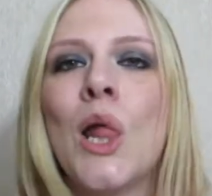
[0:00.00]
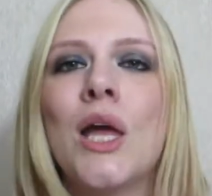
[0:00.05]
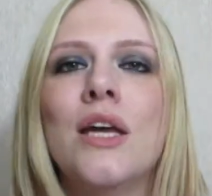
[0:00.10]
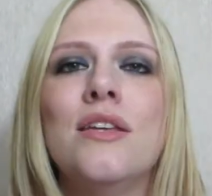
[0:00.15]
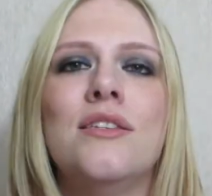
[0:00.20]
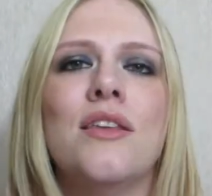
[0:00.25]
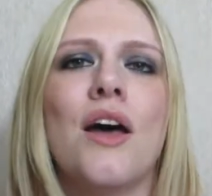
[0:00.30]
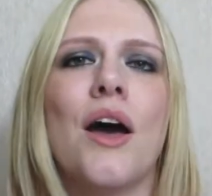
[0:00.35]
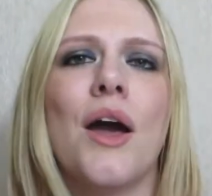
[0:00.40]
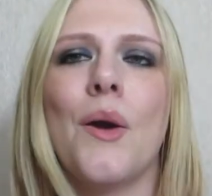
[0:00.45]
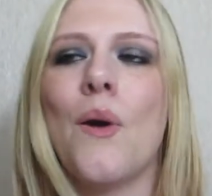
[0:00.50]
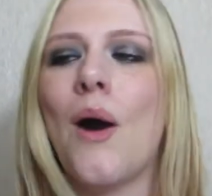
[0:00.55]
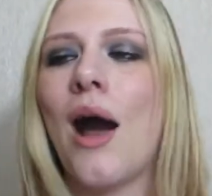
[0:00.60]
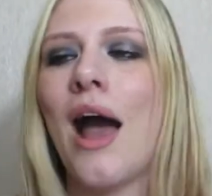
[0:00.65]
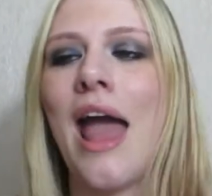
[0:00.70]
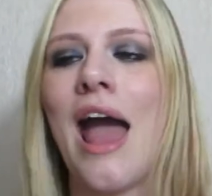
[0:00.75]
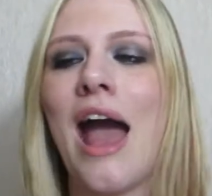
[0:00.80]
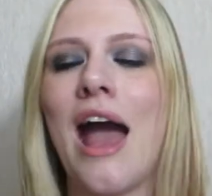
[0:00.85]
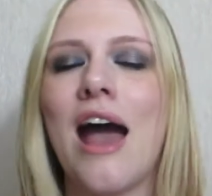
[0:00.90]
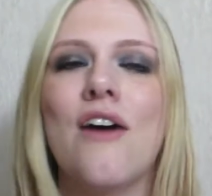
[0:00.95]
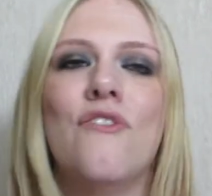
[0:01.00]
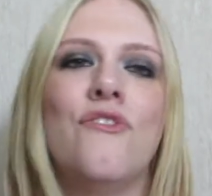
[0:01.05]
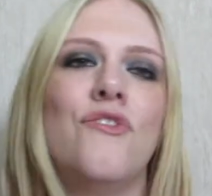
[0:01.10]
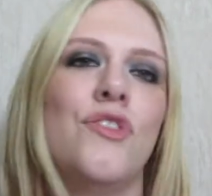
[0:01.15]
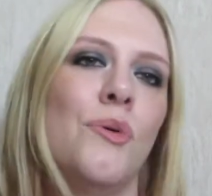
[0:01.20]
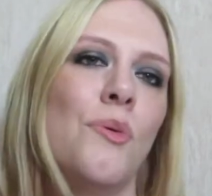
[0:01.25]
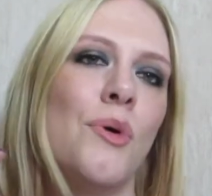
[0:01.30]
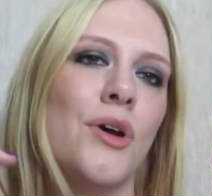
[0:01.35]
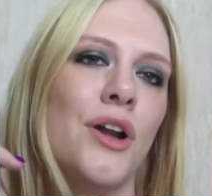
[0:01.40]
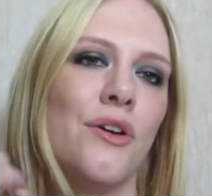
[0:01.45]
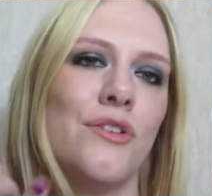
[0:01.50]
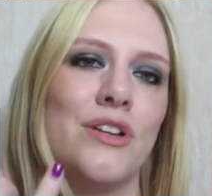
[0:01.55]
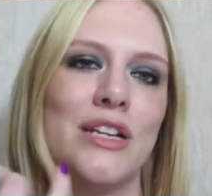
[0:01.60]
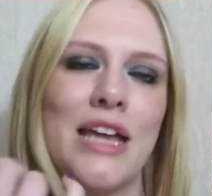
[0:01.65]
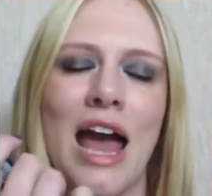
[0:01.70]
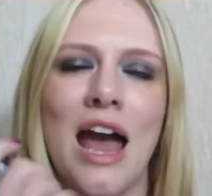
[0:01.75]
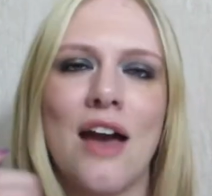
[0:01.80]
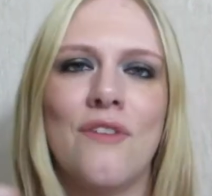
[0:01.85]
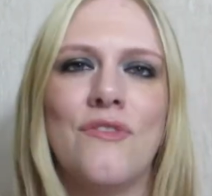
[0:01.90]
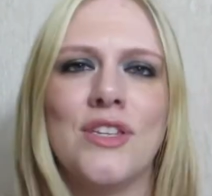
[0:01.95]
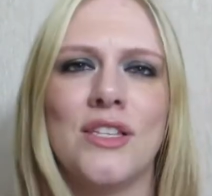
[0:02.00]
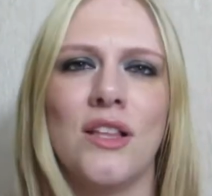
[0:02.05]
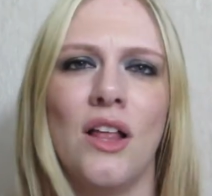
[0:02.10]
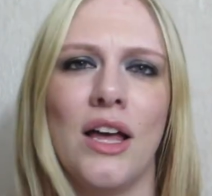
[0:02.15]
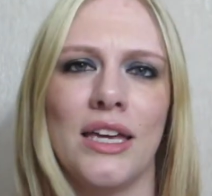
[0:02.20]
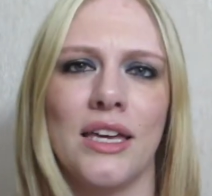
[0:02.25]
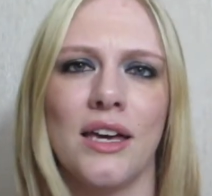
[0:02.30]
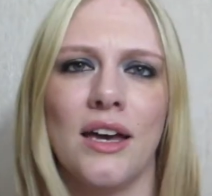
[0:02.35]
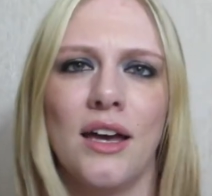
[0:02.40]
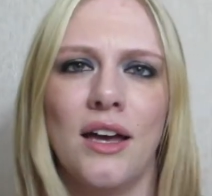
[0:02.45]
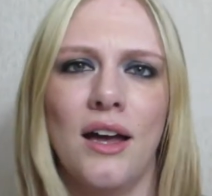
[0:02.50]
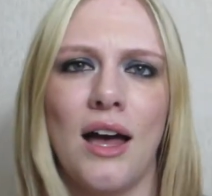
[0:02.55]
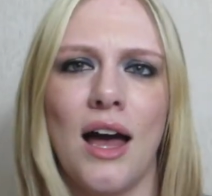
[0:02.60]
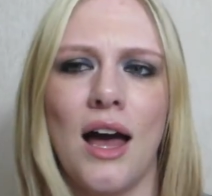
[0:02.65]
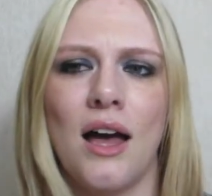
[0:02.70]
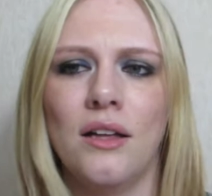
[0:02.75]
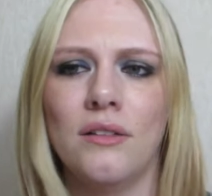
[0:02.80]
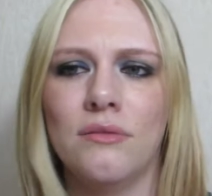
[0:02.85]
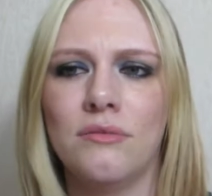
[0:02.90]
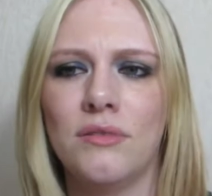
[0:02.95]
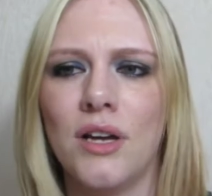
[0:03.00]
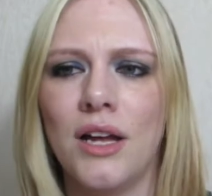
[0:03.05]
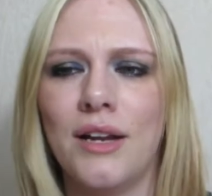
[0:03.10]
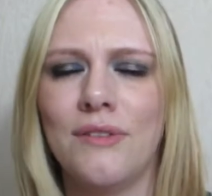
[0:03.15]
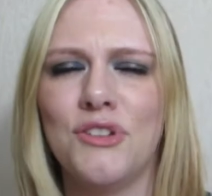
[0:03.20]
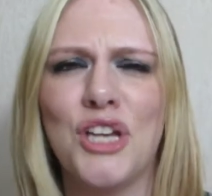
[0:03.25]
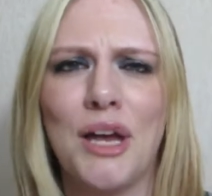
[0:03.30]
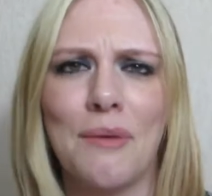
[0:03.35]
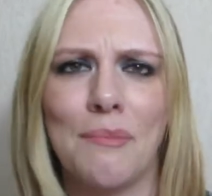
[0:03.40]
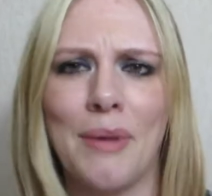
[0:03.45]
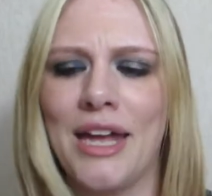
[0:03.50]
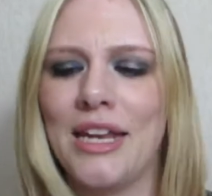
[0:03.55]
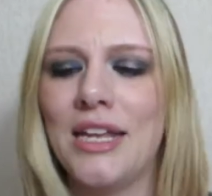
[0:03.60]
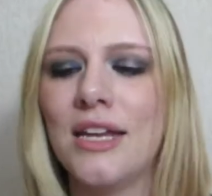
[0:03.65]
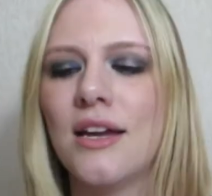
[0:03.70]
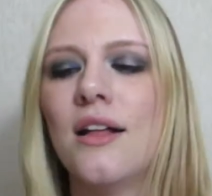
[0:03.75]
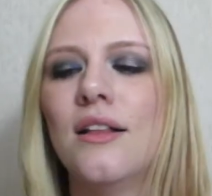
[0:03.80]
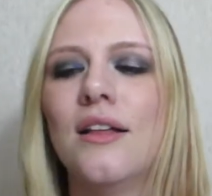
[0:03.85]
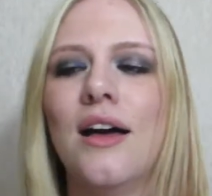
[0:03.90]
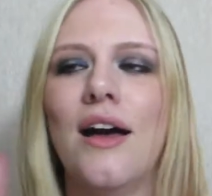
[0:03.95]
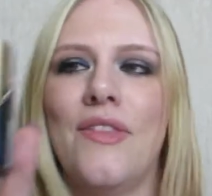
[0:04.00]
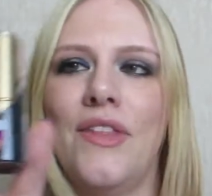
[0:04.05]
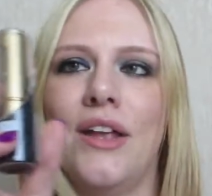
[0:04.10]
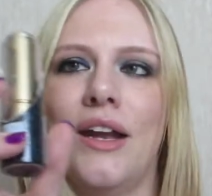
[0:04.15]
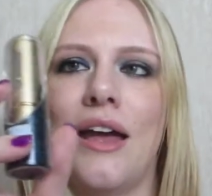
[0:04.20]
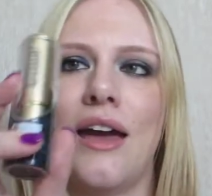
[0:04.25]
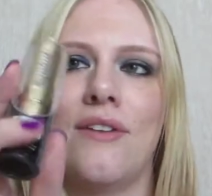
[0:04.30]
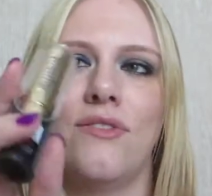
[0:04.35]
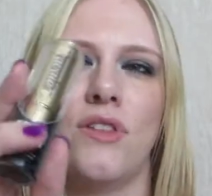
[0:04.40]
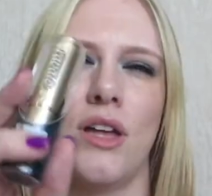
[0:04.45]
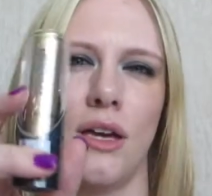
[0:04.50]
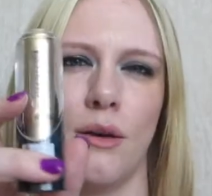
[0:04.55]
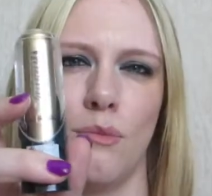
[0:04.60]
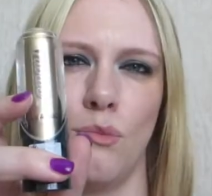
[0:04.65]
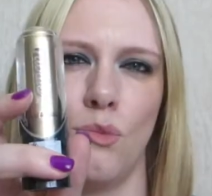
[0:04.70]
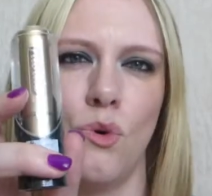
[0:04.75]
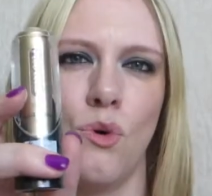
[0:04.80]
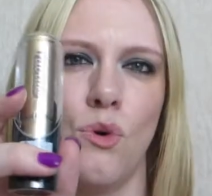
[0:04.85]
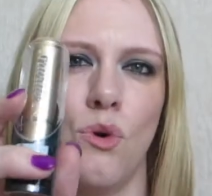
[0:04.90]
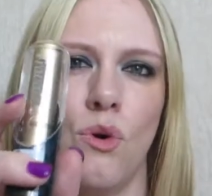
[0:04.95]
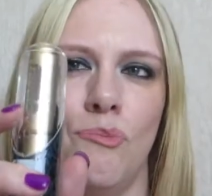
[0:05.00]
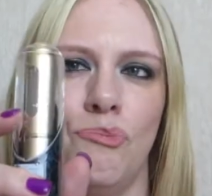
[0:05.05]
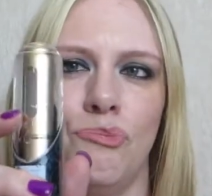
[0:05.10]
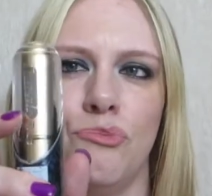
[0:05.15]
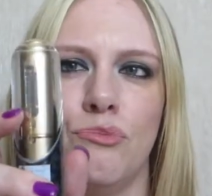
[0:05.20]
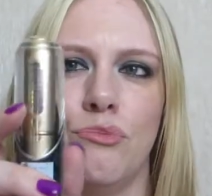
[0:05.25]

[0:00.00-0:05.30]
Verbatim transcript: So I have, the one I already have is like a kind of champagne-y colour, and then I have like a more